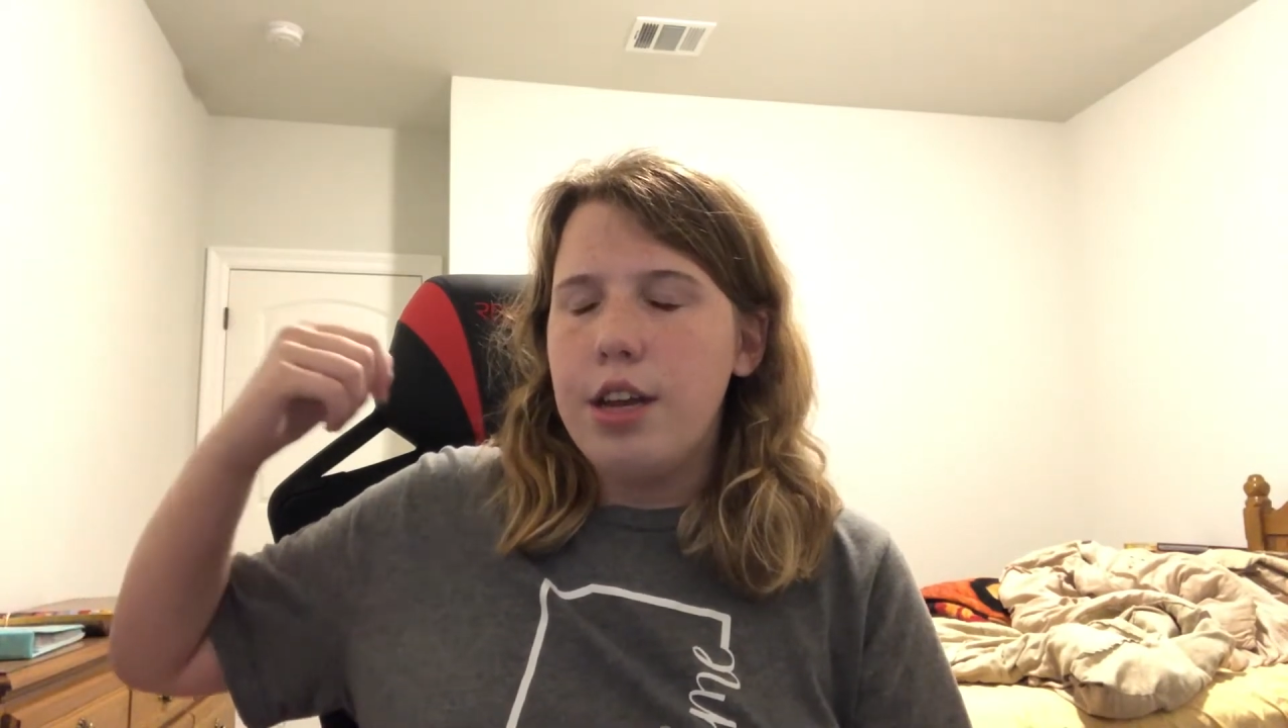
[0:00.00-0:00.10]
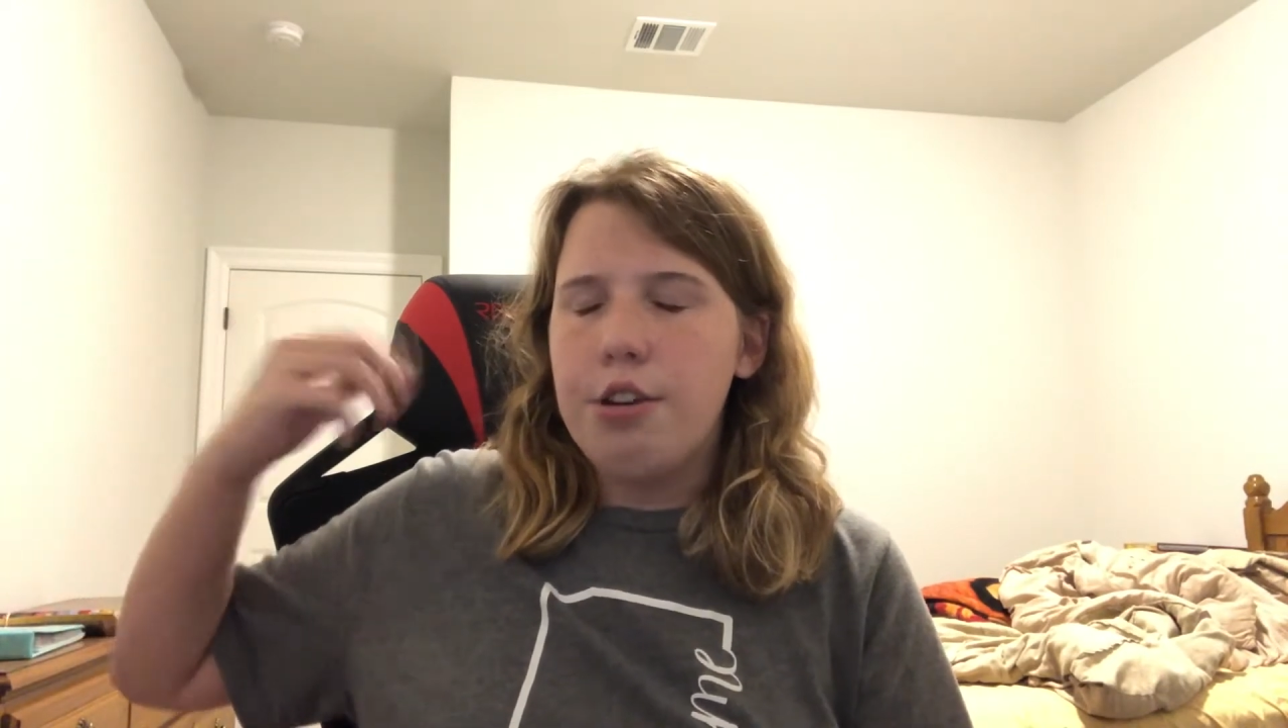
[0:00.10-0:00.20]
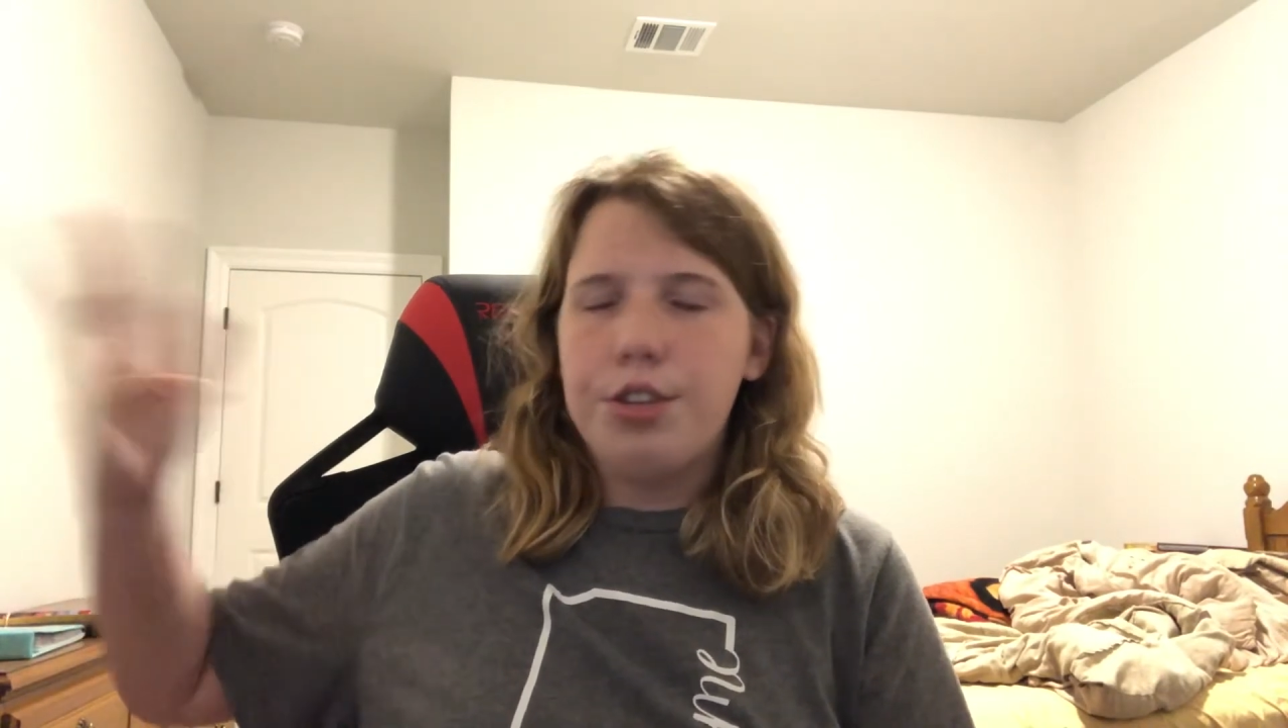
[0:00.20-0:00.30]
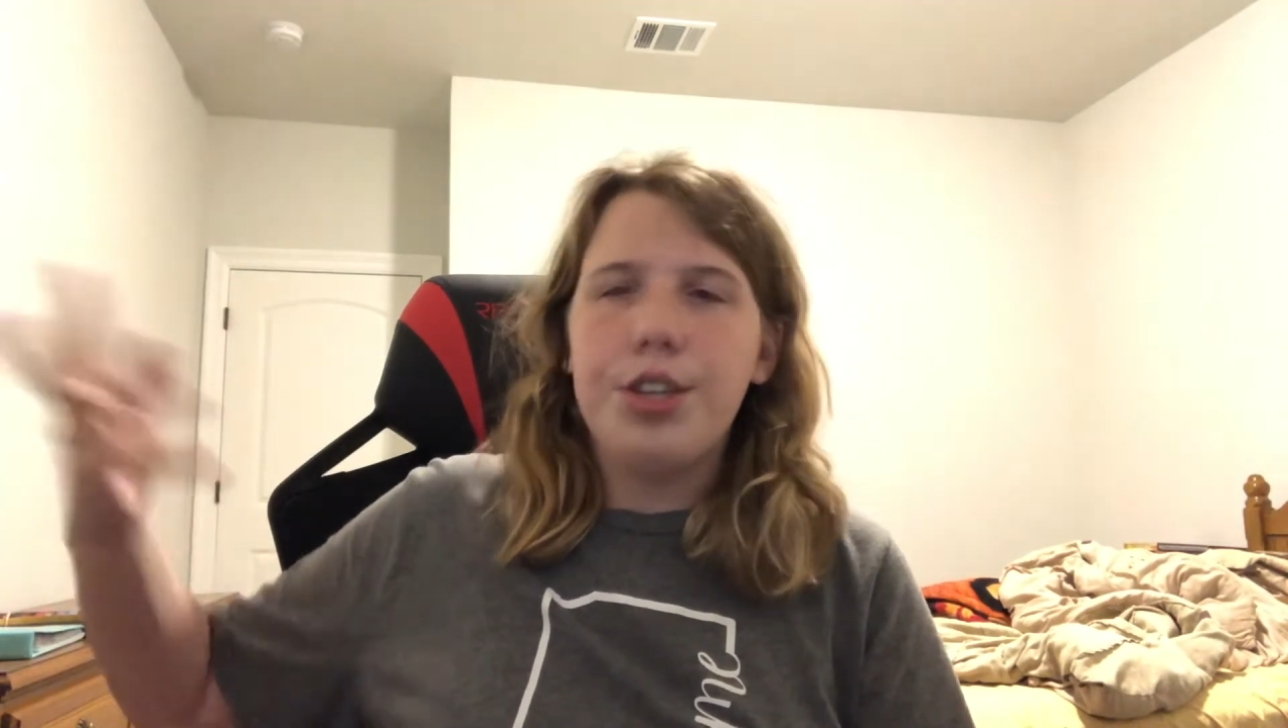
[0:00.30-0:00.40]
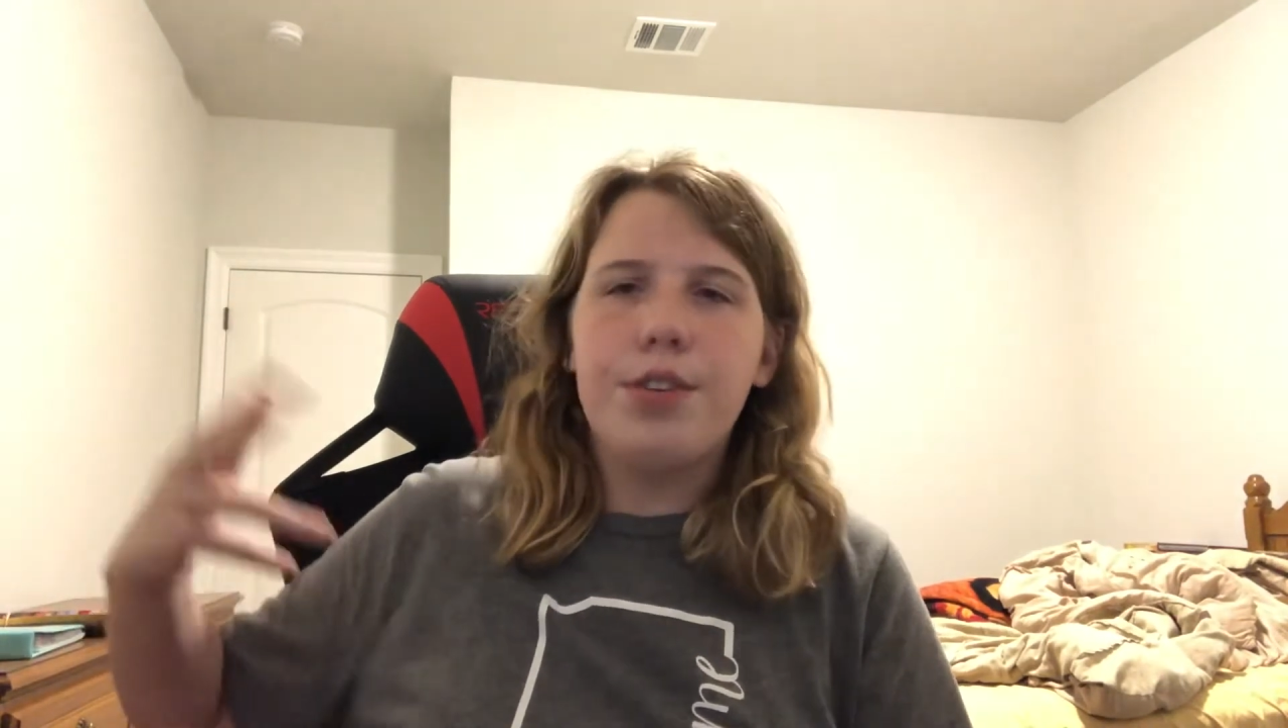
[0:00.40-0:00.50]

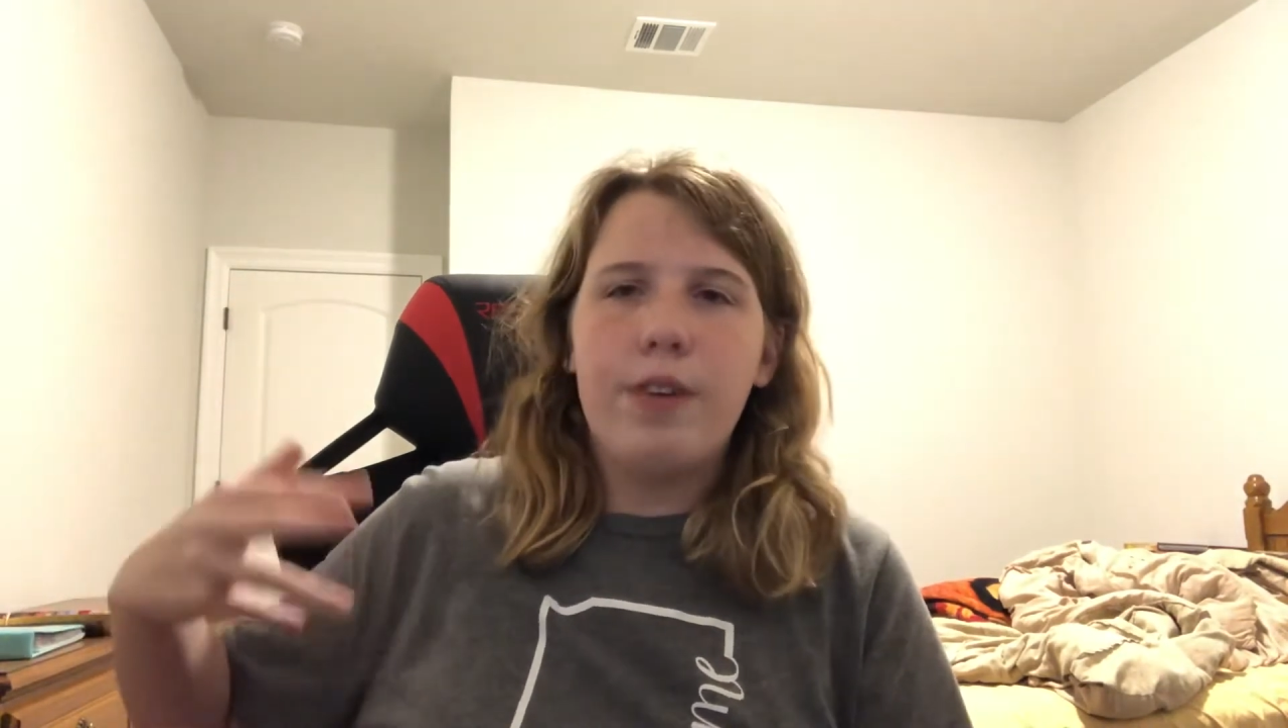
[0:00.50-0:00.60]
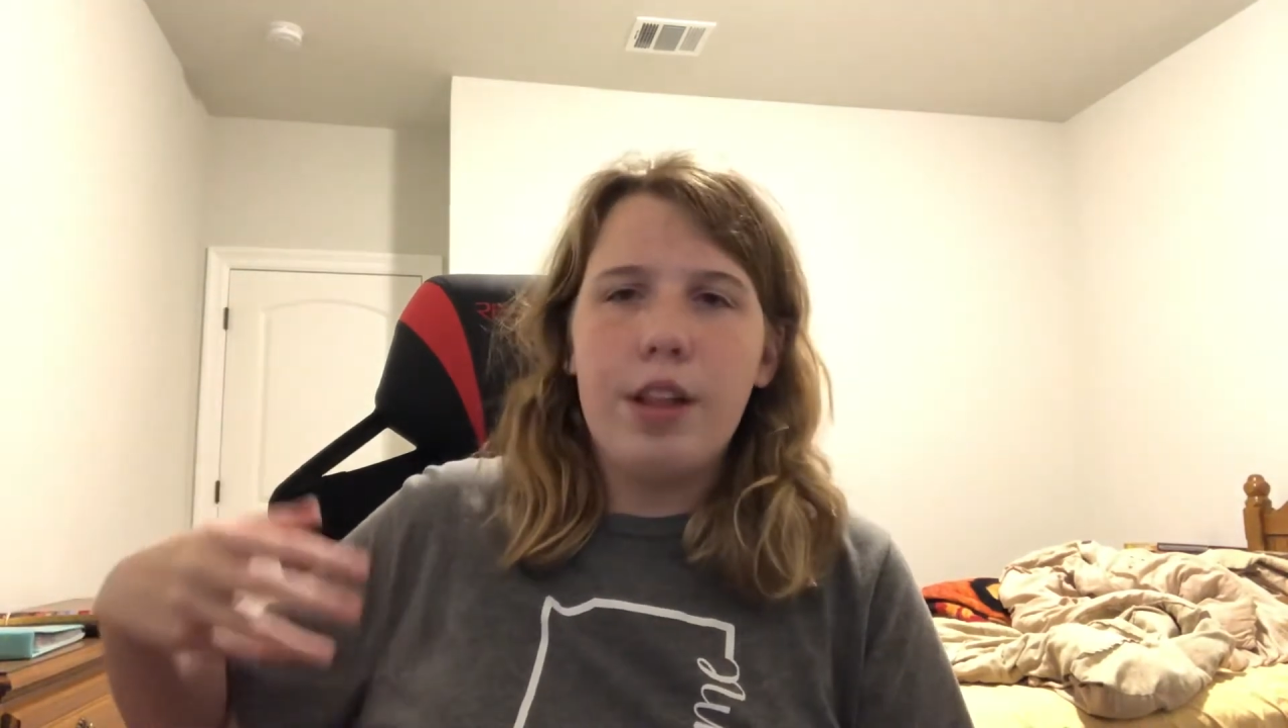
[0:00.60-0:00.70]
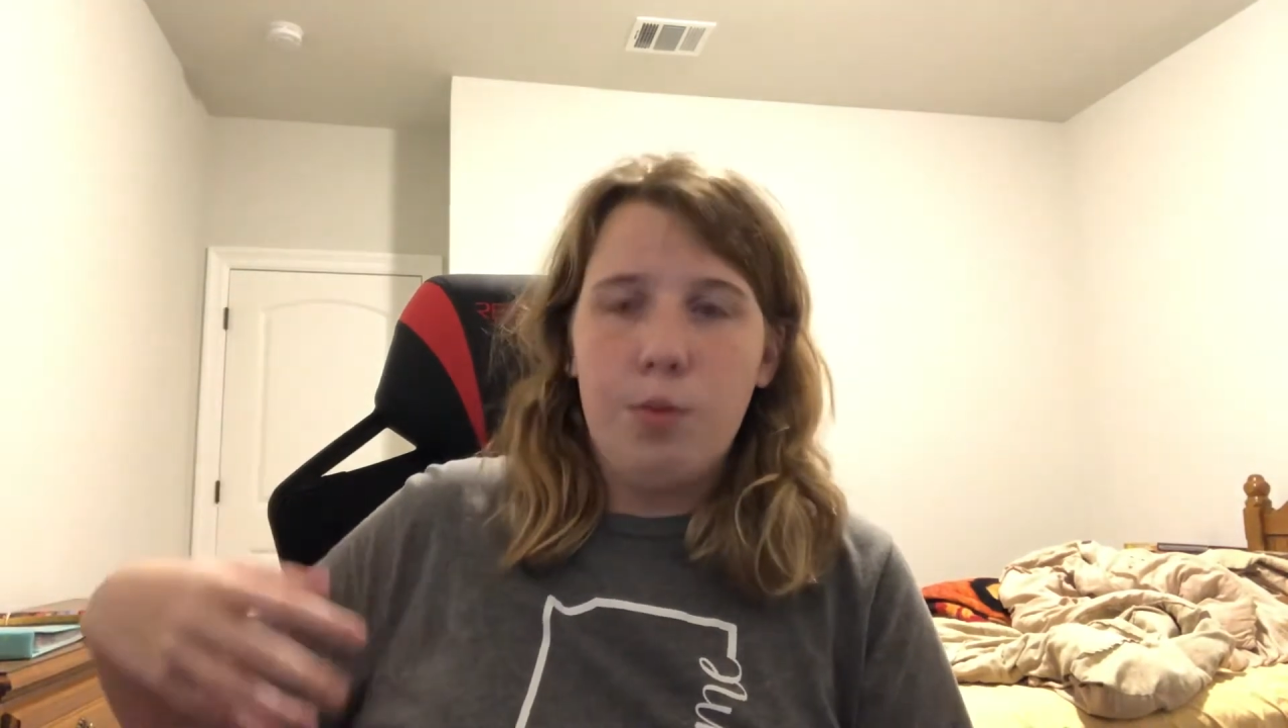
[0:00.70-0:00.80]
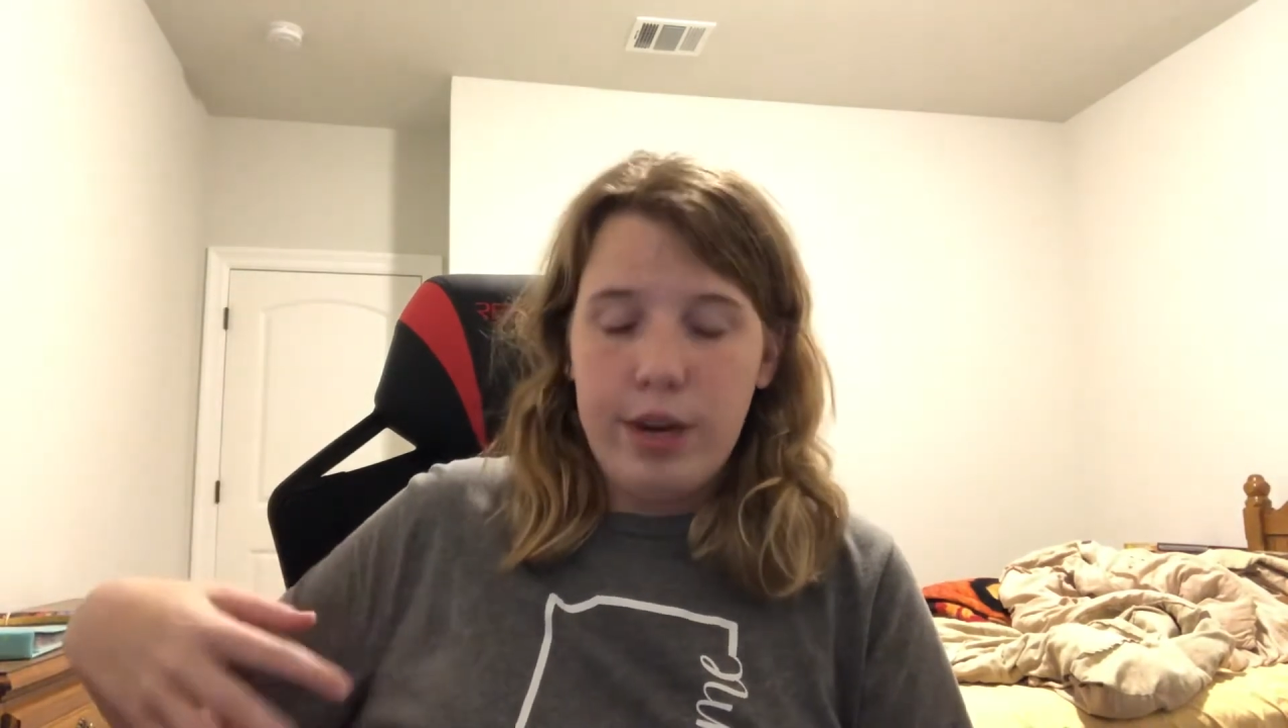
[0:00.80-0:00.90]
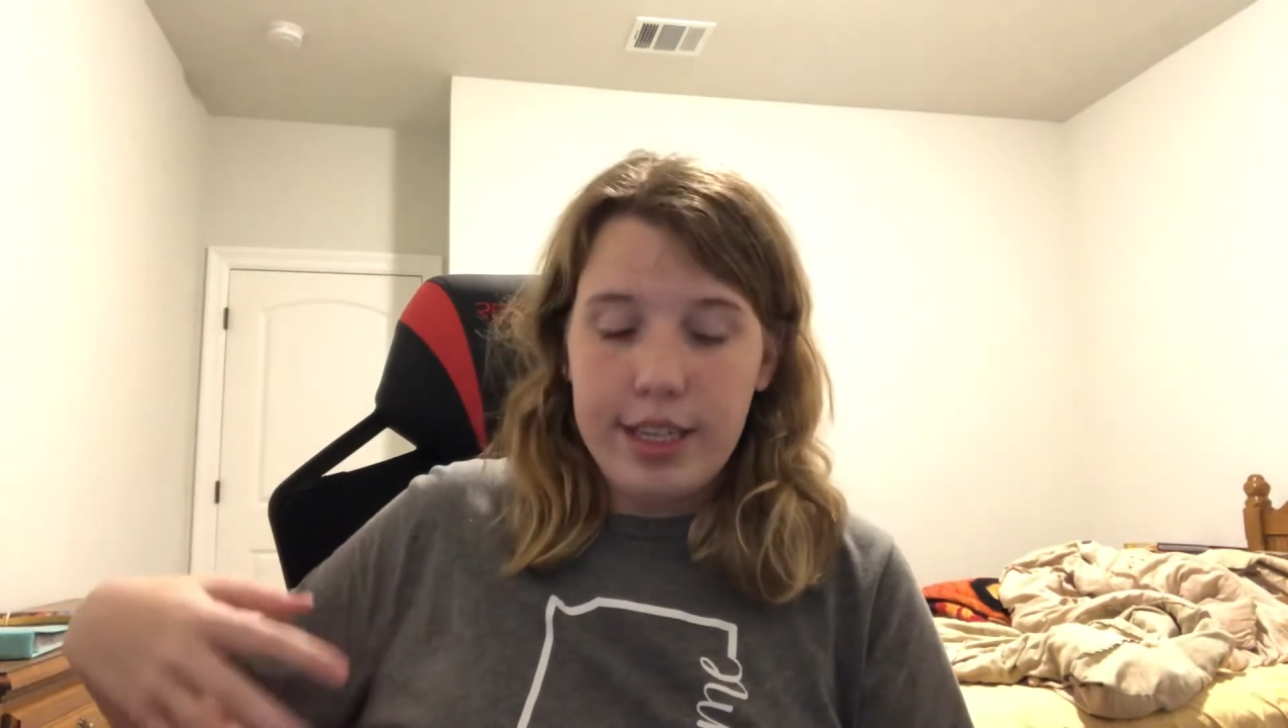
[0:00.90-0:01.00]
since the
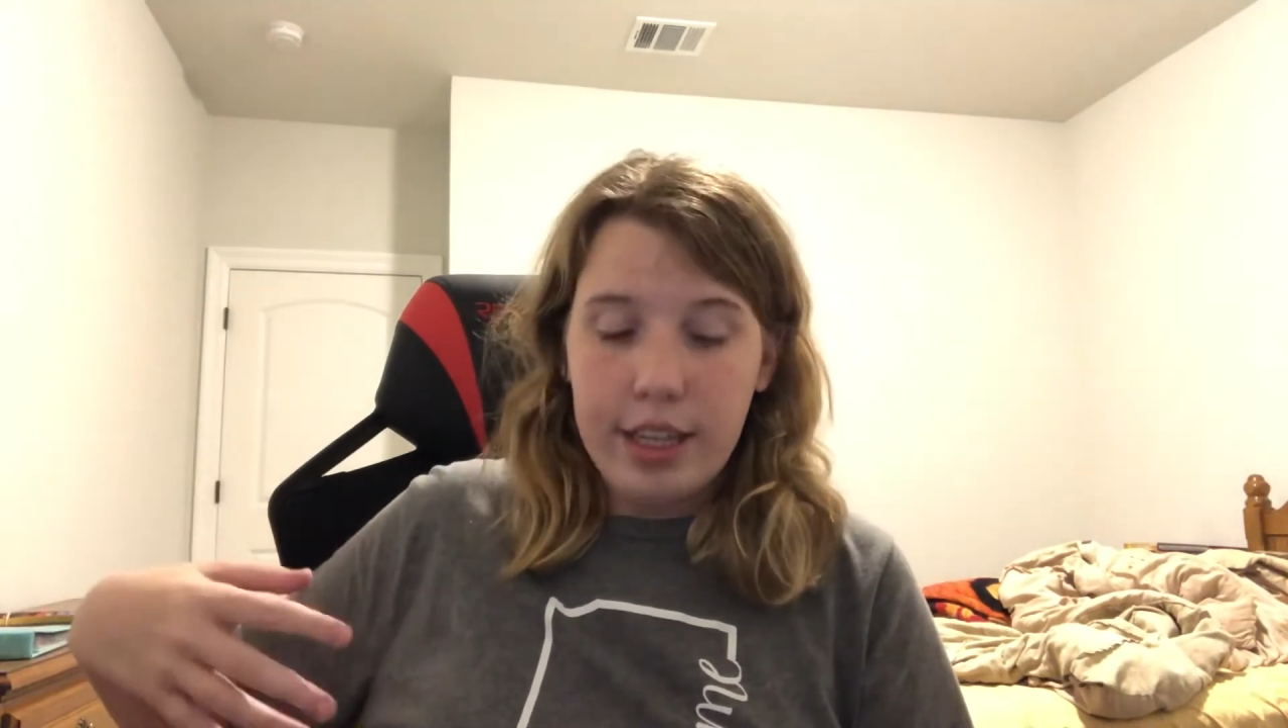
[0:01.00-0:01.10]
father works